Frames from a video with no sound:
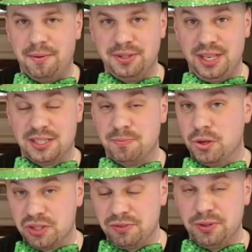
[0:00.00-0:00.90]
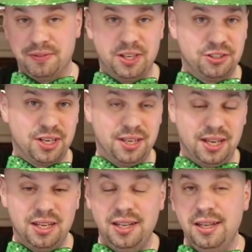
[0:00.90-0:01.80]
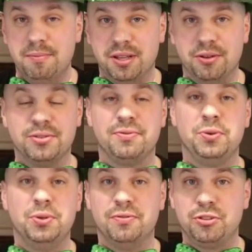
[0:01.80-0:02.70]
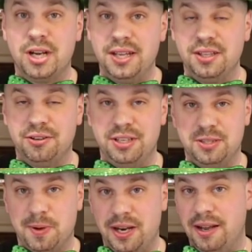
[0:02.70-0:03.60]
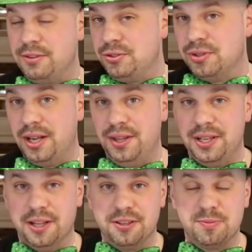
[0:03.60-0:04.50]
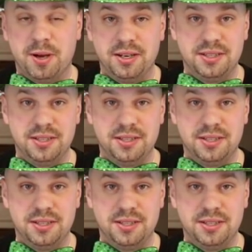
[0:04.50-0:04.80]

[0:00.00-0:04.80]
would guess most of you have not tried that. But those of you who have tried the Green Spot, have you tried the Yellow Spot?